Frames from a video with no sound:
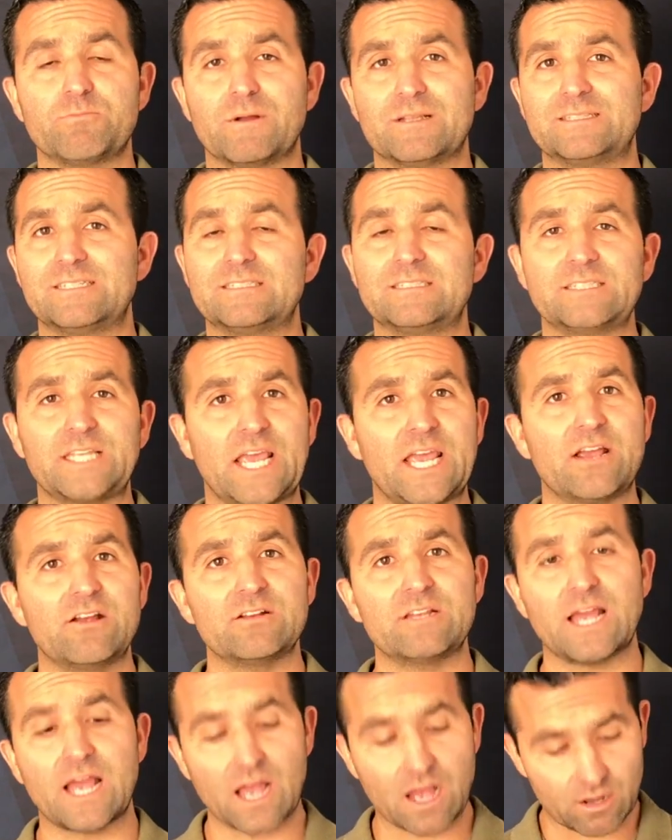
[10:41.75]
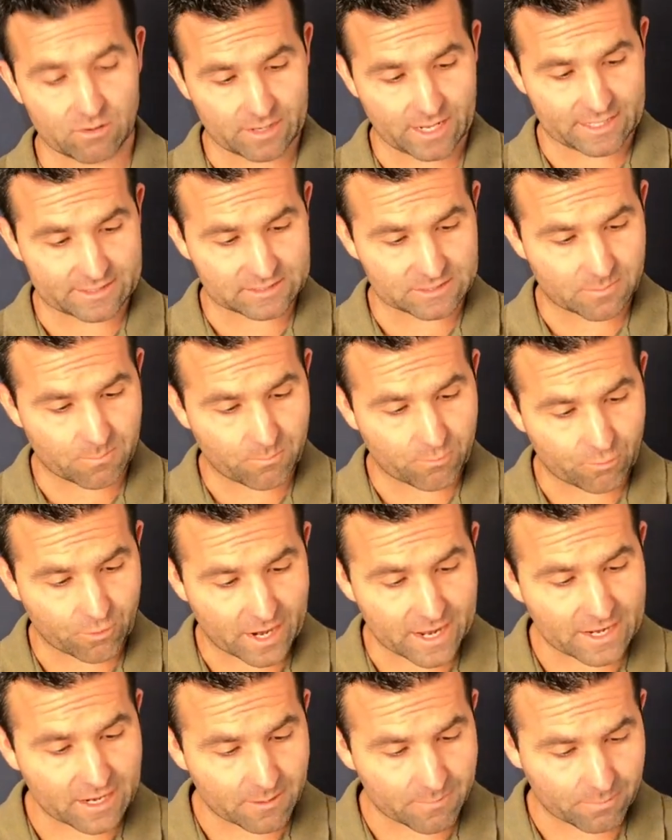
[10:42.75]
but to tear down and to
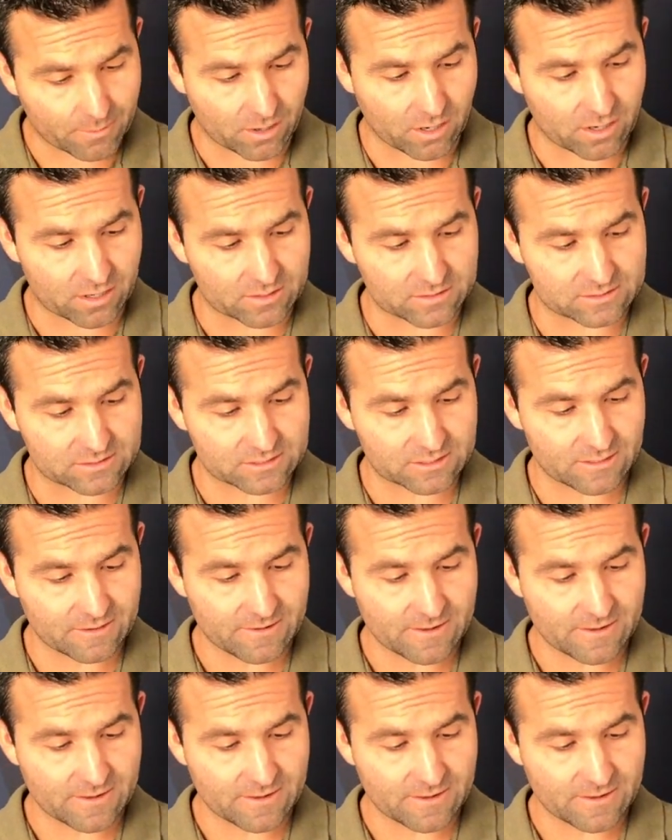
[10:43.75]
break apart.